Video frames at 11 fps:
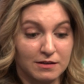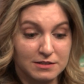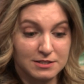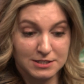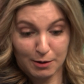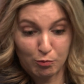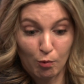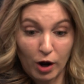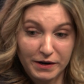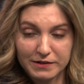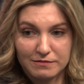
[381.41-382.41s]
Step
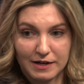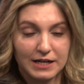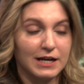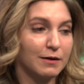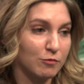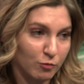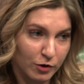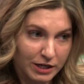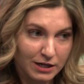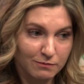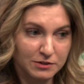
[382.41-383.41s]
one, right? I'm
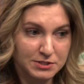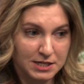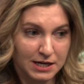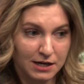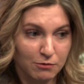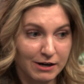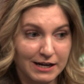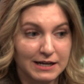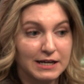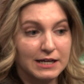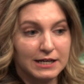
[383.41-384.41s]
rewarding him for staying
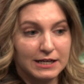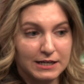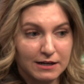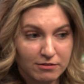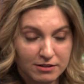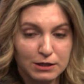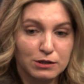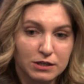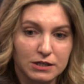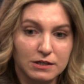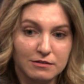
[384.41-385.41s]
away. Nothing
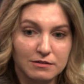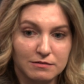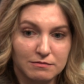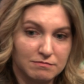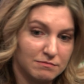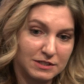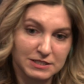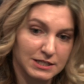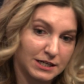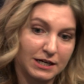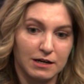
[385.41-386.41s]
good
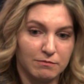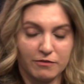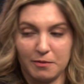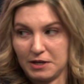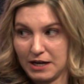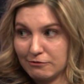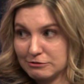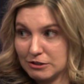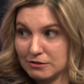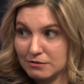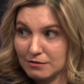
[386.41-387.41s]
is going to come from the counter.